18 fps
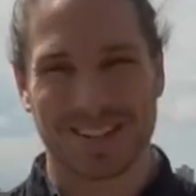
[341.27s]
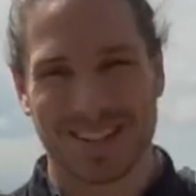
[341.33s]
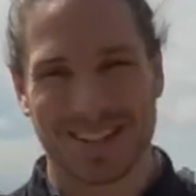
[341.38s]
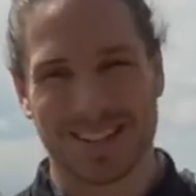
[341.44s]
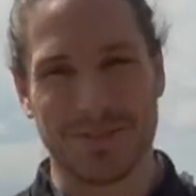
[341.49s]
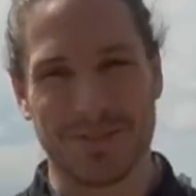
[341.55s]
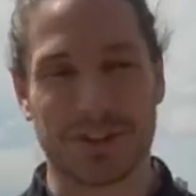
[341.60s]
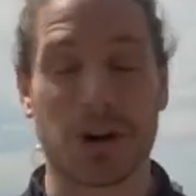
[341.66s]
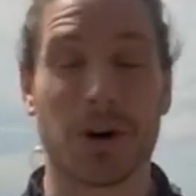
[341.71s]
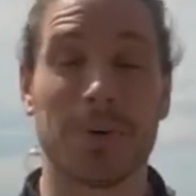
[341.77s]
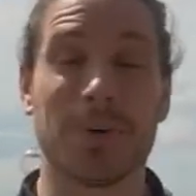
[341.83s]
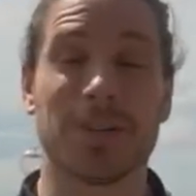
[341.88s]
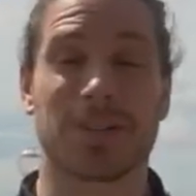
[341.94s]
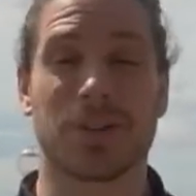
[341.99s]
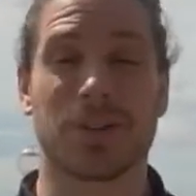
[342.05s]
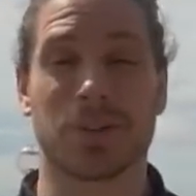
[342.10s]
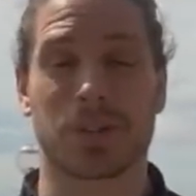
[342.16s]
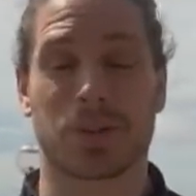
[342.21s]
Leave your
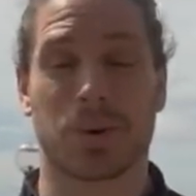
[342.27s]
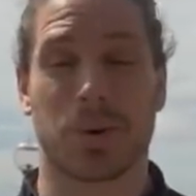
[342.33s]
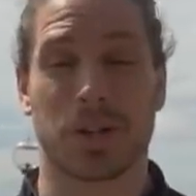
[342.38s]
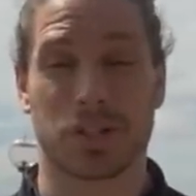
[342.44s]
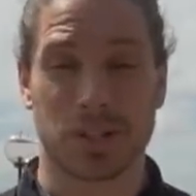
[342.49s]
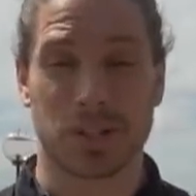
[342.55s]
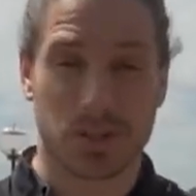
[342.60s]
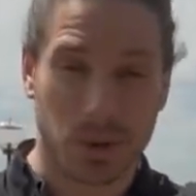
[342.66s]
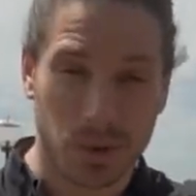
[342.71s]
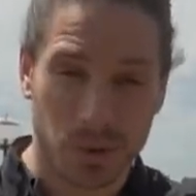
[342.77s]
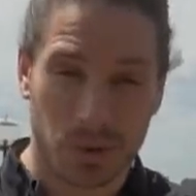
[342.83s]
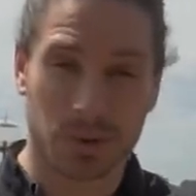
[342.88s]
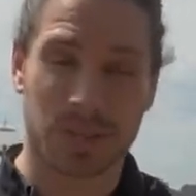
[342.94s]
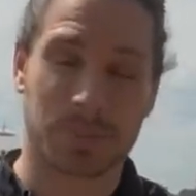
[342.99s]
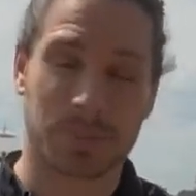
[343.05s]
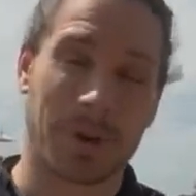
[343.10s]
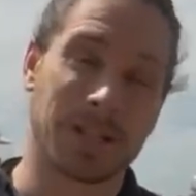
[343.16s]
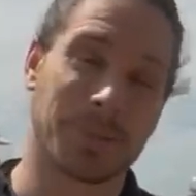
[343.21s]
comments, thoughts, questions all in
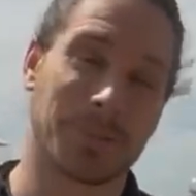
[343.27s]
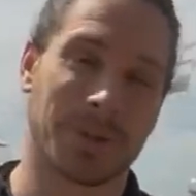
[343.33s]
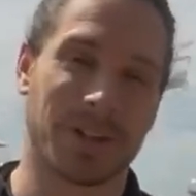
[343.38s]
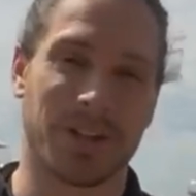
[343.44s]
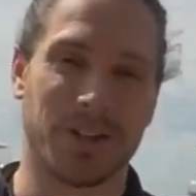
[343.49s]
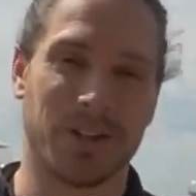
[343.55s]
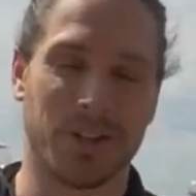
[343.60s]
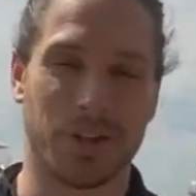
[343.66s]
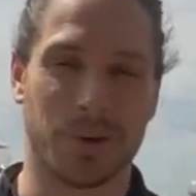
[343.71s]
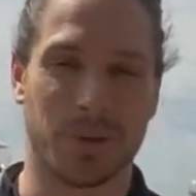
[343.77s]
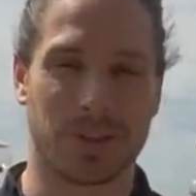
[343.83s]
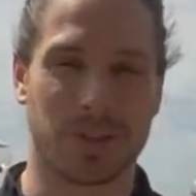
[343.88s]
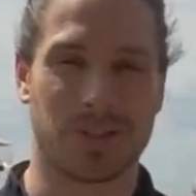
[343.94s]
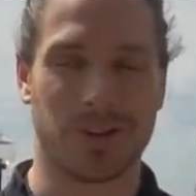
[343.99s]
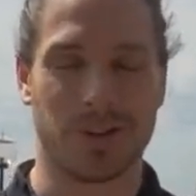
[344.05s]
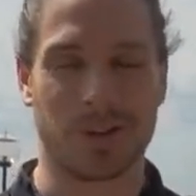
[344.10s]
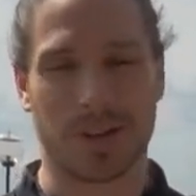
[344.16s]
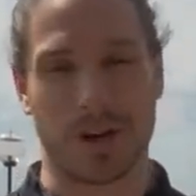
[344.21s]
the space below. You know what
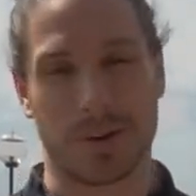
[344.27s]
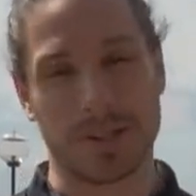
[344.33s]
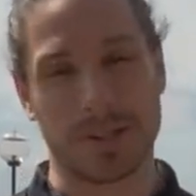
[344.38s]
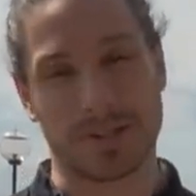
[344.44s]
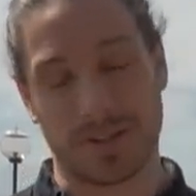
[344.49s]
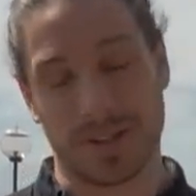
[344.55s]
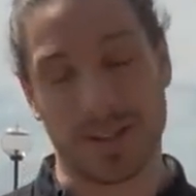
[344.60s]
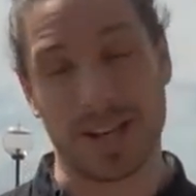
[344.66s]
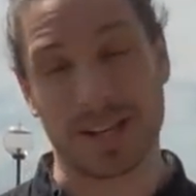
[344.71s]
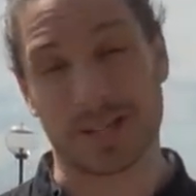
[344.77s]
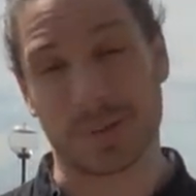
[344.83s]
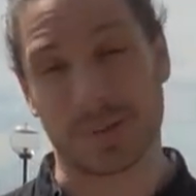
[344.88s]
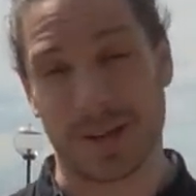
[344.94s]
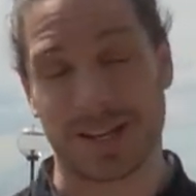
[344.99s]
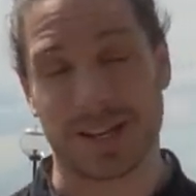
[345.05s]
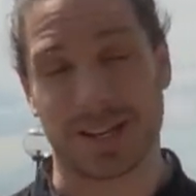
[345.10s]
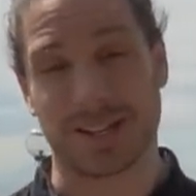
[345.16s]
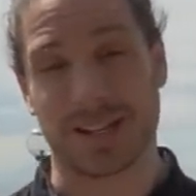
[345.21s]
to do. Comments for next
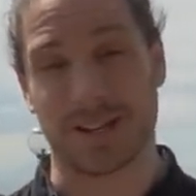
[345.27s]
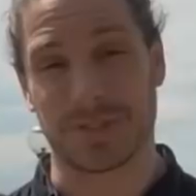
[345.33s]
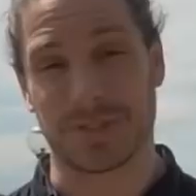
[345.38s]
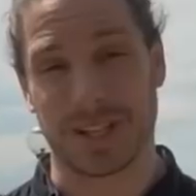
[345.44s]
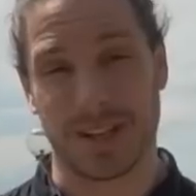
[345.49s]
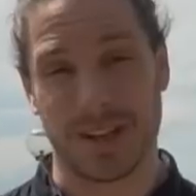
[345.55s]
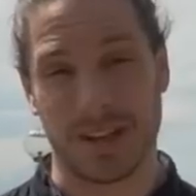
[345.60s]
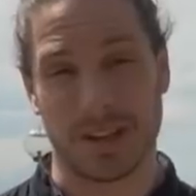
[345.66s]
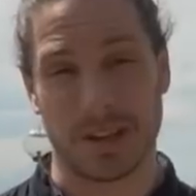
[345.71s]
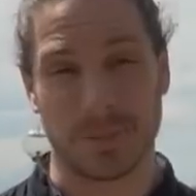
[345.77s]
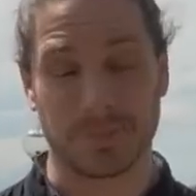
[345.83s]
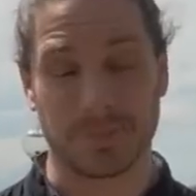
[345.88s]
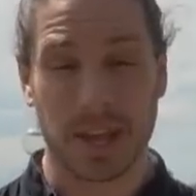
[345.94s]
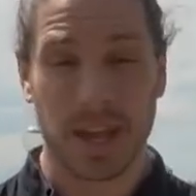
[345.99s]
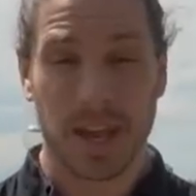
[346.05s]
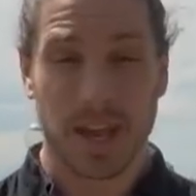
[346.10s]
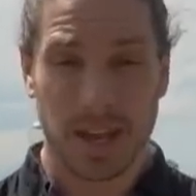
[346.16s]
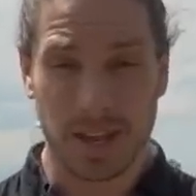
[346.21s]
week. I'd love to hear them.
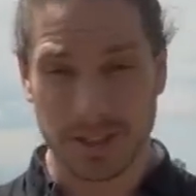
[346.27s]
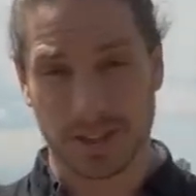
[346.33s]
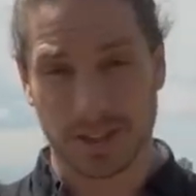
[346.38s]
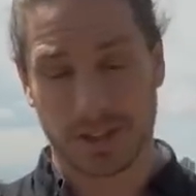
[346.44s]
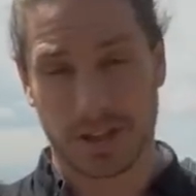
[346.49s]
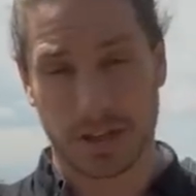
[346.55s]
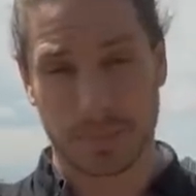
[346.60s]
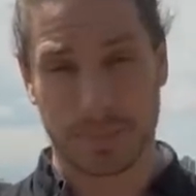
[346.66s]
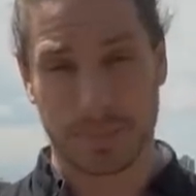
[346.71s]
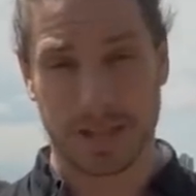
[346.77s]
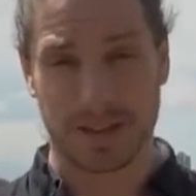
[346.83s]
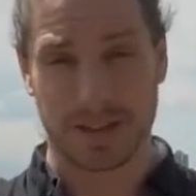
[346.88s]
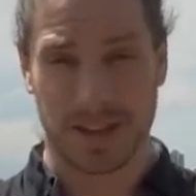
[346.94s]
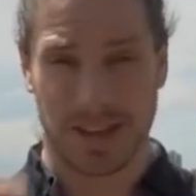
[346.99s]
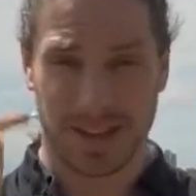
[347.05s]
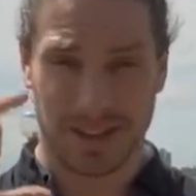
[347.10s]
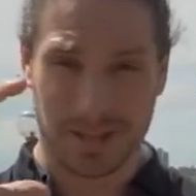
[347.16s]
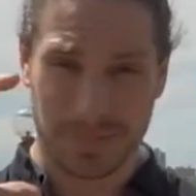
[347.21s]
Hit the like button
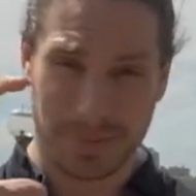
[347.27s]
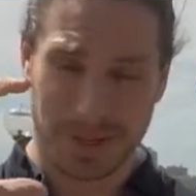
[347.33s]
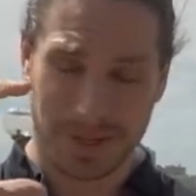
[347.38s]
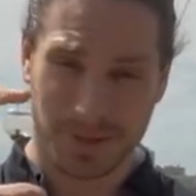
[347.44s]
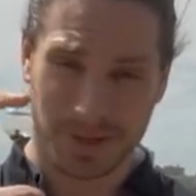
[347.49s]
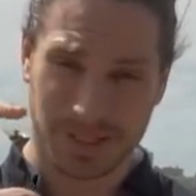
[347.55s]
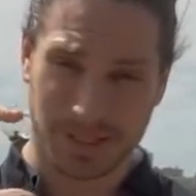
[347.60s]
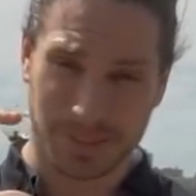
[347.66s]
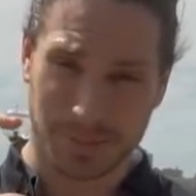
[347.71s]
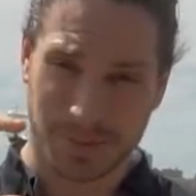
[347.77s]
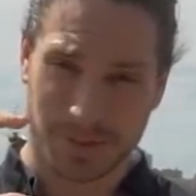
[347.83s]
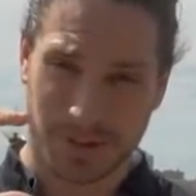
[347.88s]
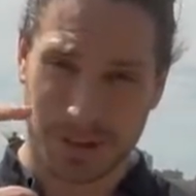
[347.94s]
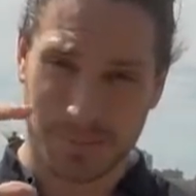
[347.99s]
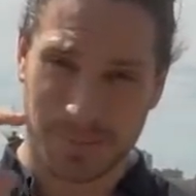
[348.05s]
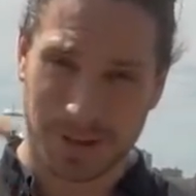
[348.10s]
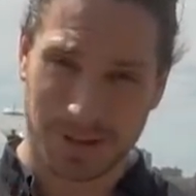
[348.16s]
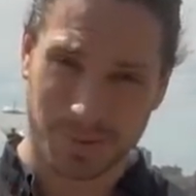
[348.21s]
and the big red
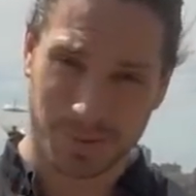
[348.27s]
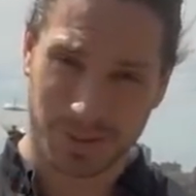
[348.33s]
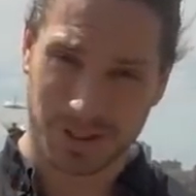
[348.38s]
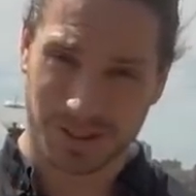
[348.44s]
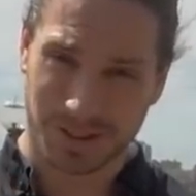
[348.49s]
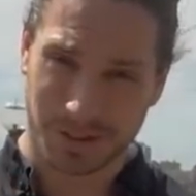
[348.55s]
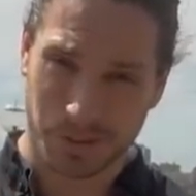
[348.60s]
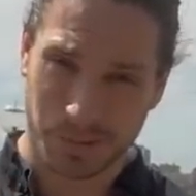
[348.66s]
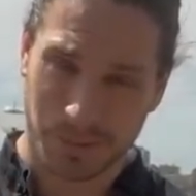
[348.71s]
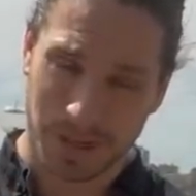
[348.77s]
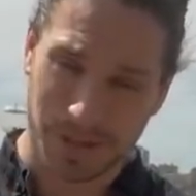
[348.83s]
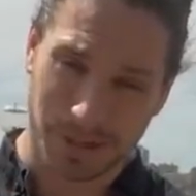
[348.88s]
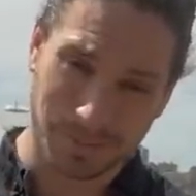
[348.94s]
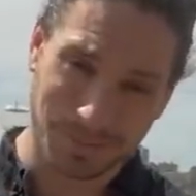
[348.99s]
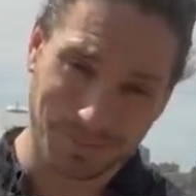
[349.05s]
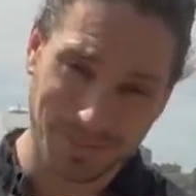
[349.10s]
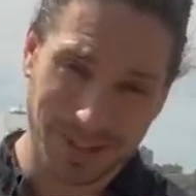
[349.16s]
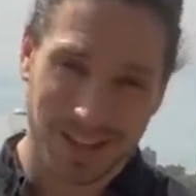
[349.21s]
subscribe button with the little
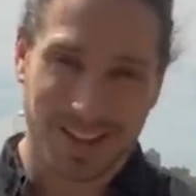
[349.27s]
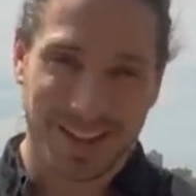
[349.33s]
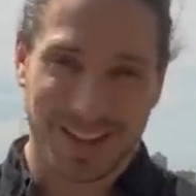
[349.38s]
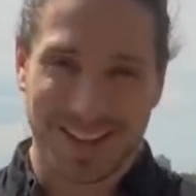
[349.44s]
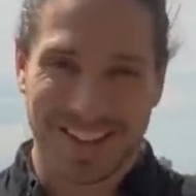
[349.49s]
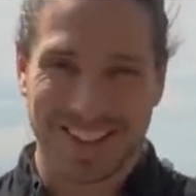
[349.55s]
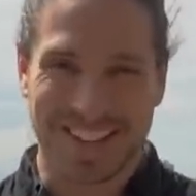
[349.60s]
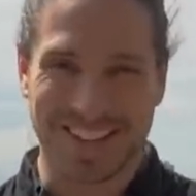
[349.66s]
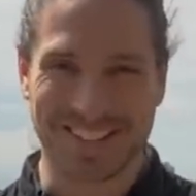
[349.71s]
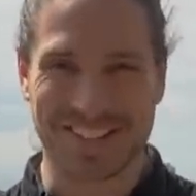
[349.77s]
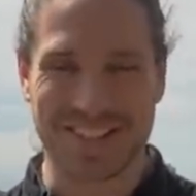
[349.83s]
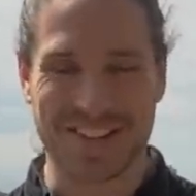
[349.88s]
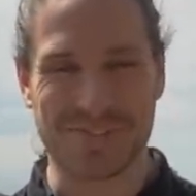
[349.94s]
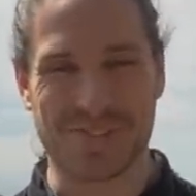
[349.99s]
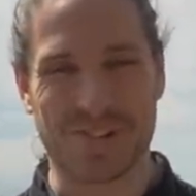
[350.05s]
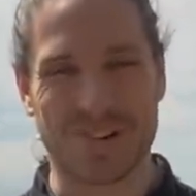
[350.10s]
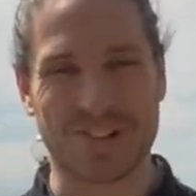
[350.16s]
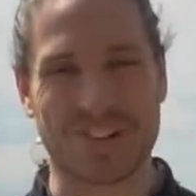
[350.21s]
bell. Thanks
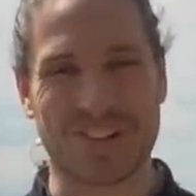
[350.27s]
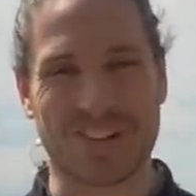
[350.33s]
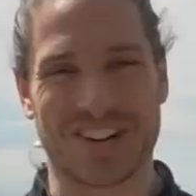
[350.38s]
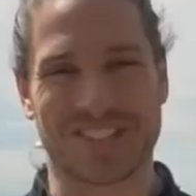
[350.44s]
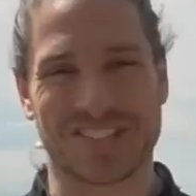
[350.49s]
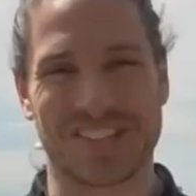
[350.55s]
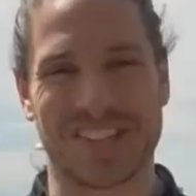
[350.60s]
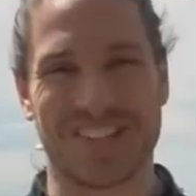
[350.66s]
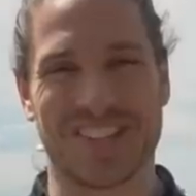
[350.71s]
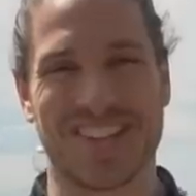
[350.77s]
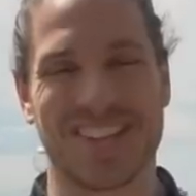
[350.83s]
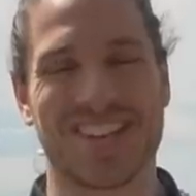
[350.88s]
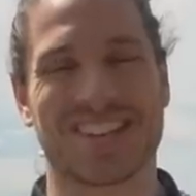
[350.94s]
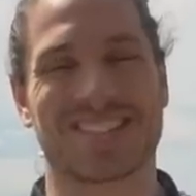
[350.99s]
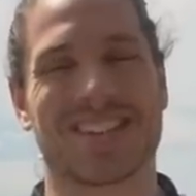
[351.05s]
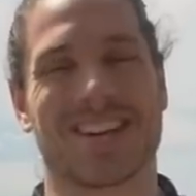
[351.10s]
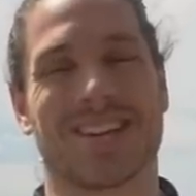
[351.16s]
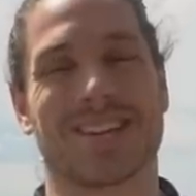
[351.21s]
again for watching, and I'll see you in the
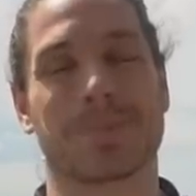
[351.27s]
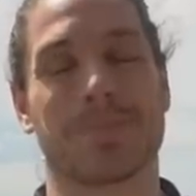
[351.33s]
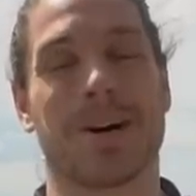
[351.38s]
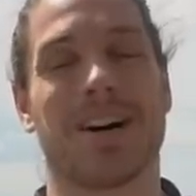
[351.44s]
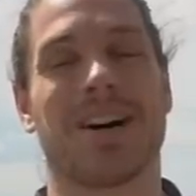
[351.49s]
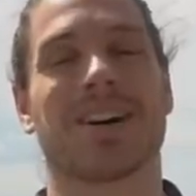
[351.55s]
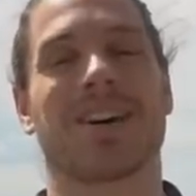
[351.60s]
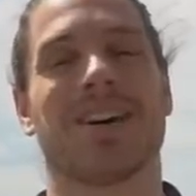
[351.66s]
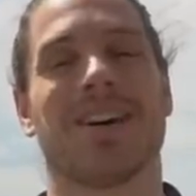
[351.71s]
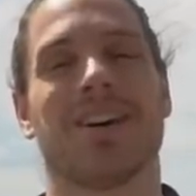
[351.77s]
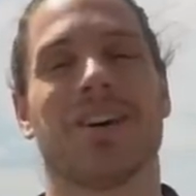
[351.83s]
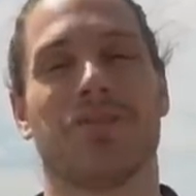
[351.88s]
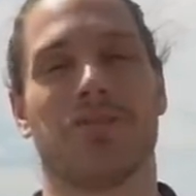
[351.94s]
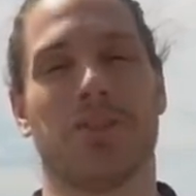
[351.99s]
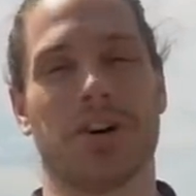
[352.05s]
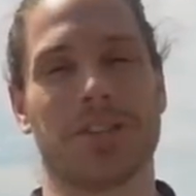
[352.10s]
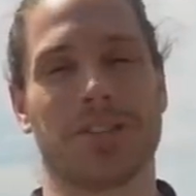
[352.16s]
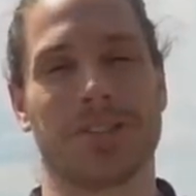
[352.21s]
next Ask Mark
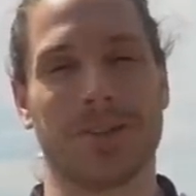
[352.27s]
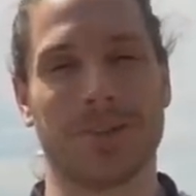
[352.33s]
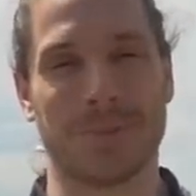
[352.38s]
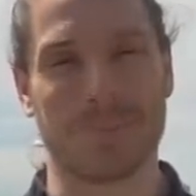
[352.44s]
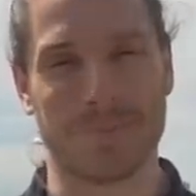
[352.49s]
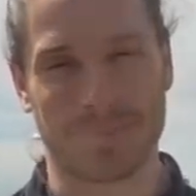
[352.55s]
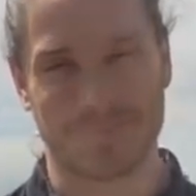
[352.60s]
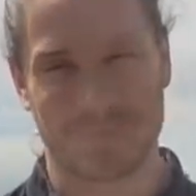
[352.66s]
very soon.